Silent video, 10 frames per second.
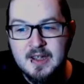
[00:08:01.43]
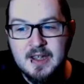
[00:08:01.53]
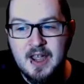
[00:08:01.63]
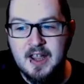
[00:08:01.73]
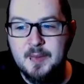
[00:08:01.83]

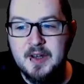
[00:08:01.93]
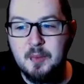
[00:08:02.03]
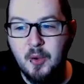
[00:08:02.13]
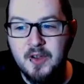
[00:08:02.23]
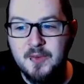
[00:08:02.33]
Expected
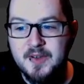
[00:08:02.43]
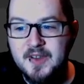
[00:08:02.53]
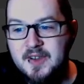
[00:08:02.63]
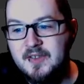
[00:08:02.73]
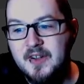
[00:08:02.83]
points were
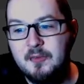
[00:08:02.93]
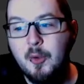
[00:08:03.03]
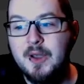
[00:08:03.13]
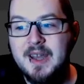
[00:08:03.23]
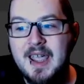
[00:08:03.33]

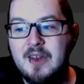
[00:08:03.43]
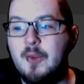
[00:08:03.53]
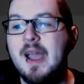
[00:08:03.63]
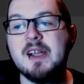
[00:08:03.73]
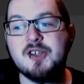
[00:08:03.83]
65.8. We
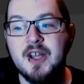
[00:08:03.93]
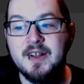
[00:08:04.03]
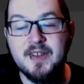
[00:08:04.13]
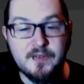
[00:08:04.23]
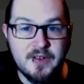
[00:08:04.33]
actually got
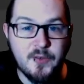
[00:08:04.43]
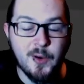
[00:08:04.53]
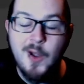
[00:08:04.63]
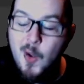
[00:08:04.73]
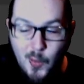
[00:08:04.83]
74,
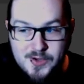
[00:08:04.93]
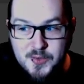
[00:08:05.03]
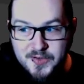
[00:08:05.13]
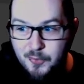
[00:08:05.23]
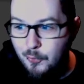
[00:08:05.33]
which
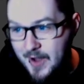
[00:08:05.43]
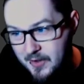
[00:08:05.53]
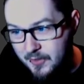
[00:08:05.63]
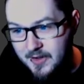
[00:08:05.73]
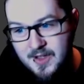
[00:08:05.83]
was a
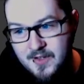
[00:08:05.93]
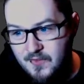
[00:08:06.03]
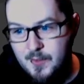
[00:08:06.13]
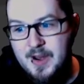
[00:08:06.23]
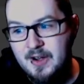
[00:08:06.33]
record for
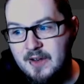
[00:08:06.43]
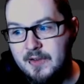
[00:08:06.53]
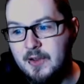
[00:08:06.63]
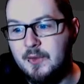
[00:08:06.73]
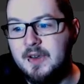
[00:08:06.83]
Bayer
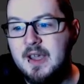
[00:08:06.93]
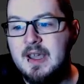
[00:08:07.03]
Leverkusen.